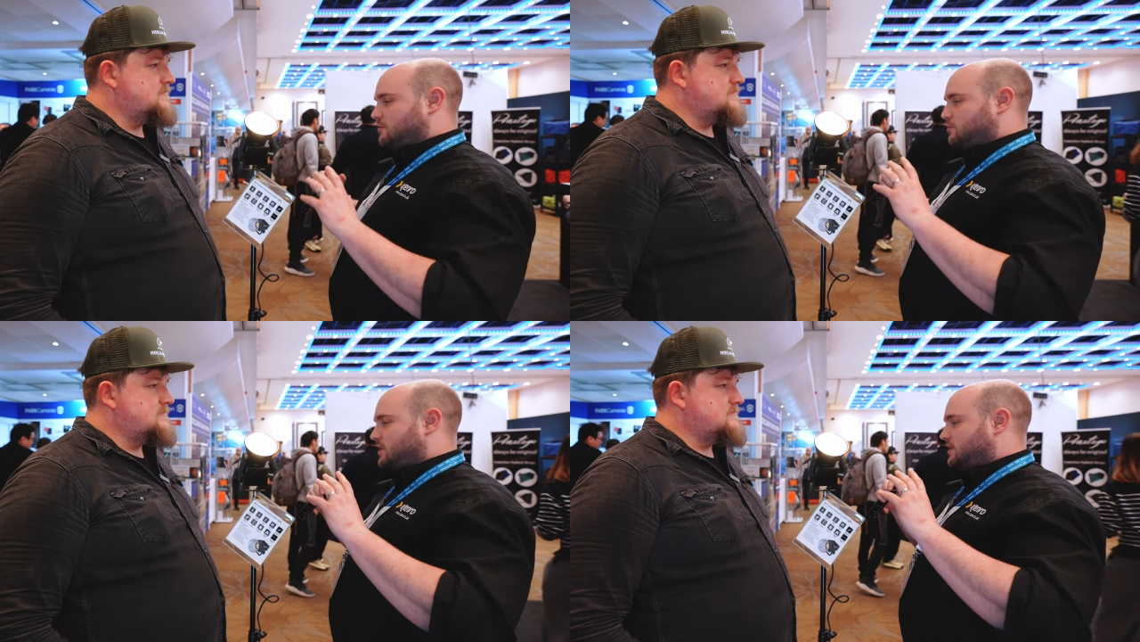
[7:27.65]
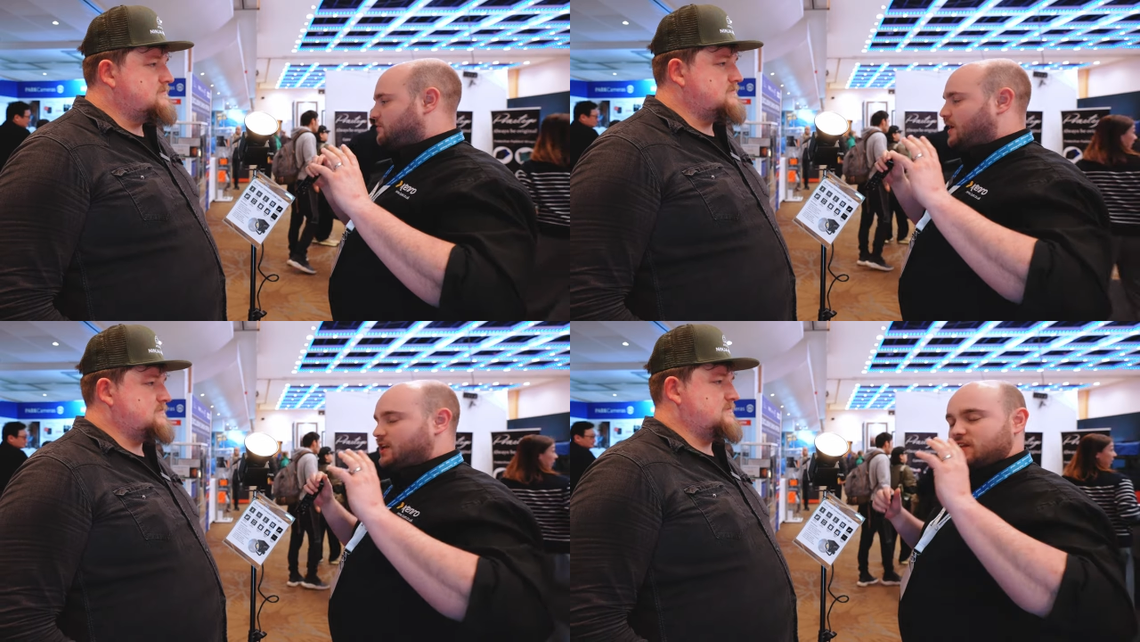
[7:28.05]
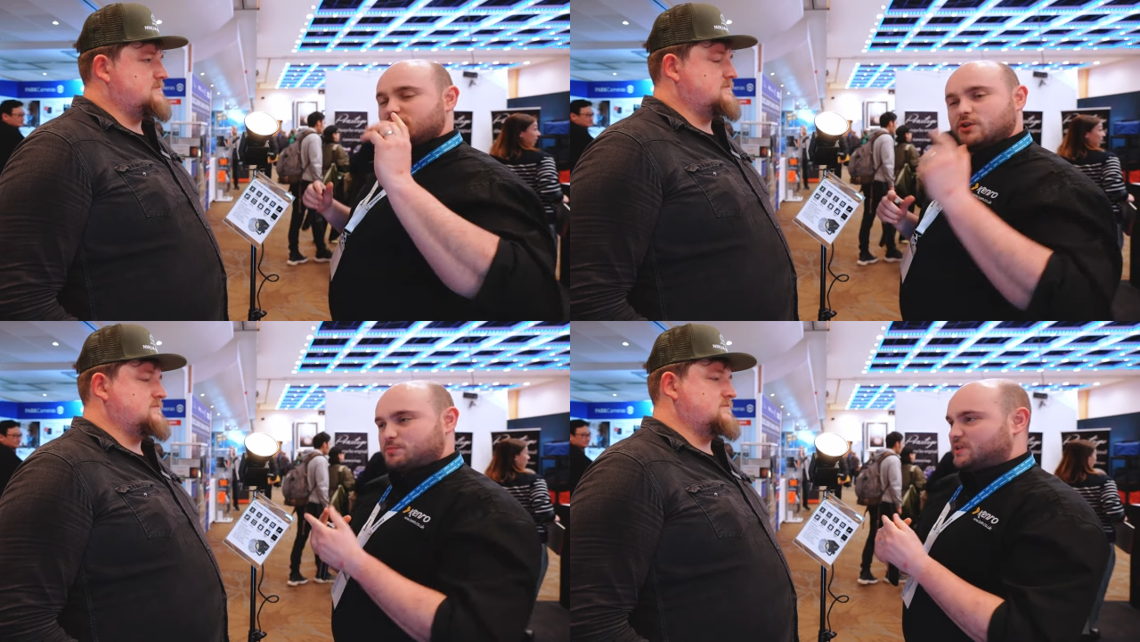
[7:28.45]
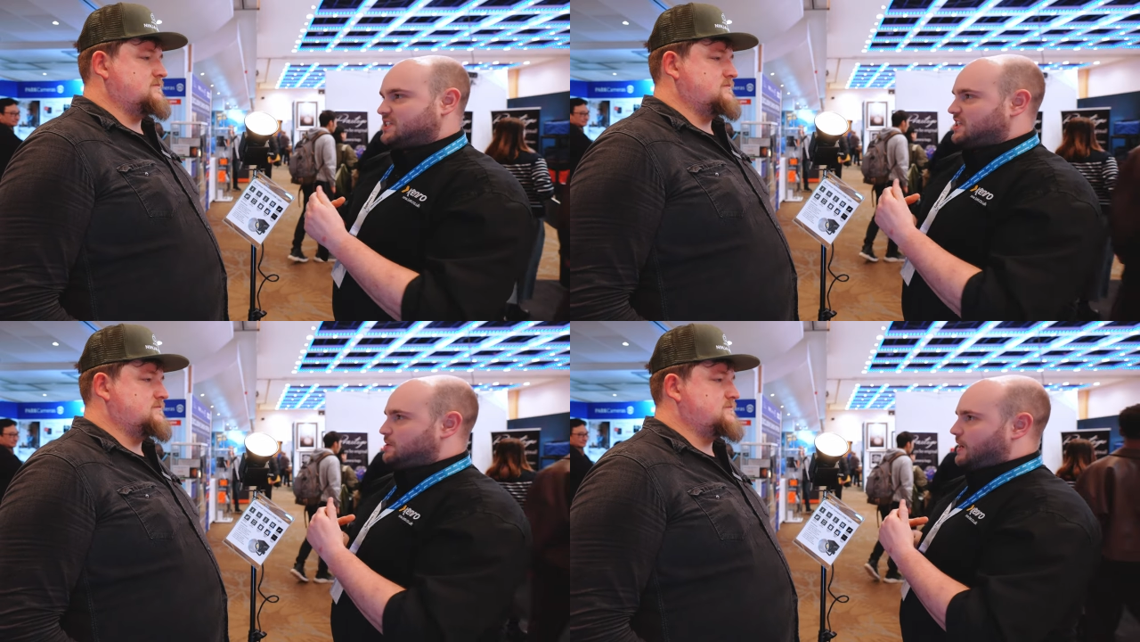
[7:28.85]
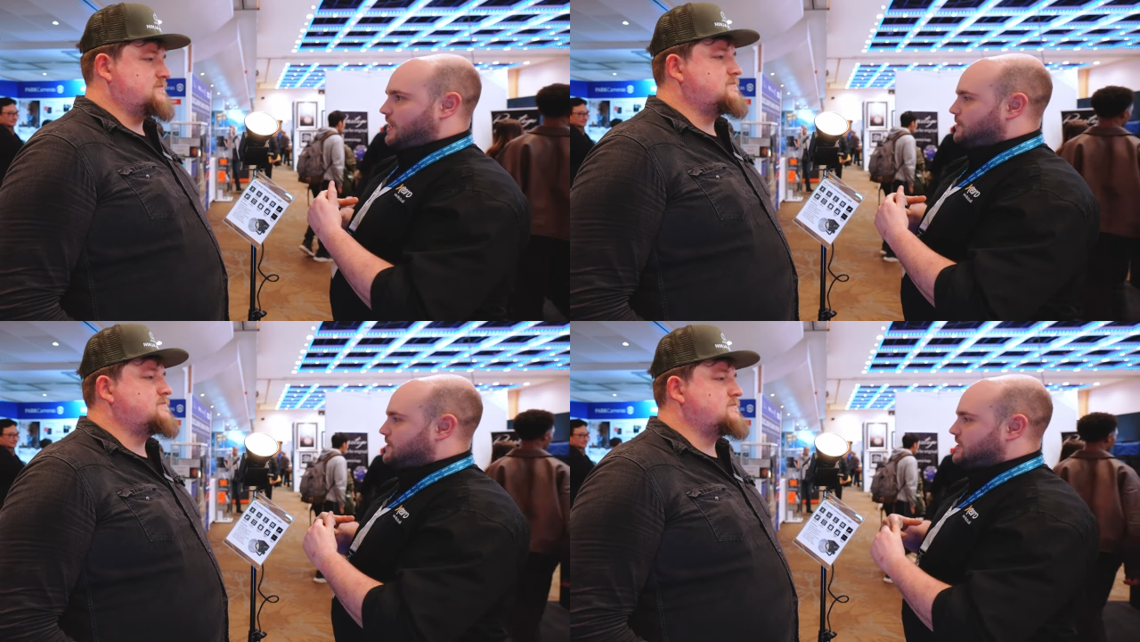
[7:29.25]
Speaker 1: We've made it USB-C
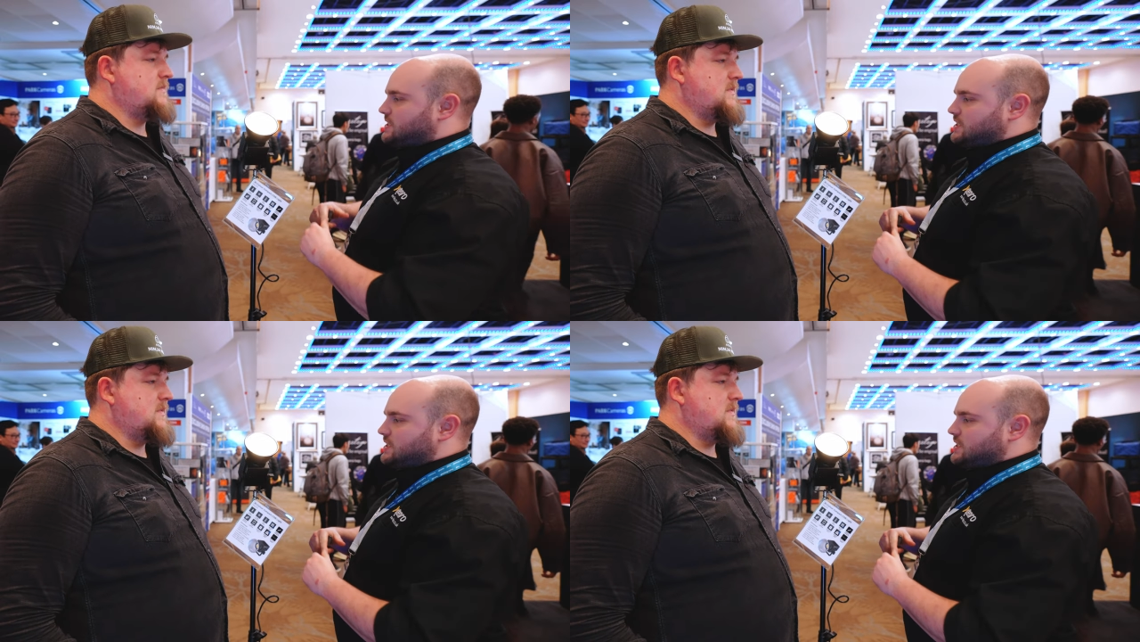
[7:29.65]
powered,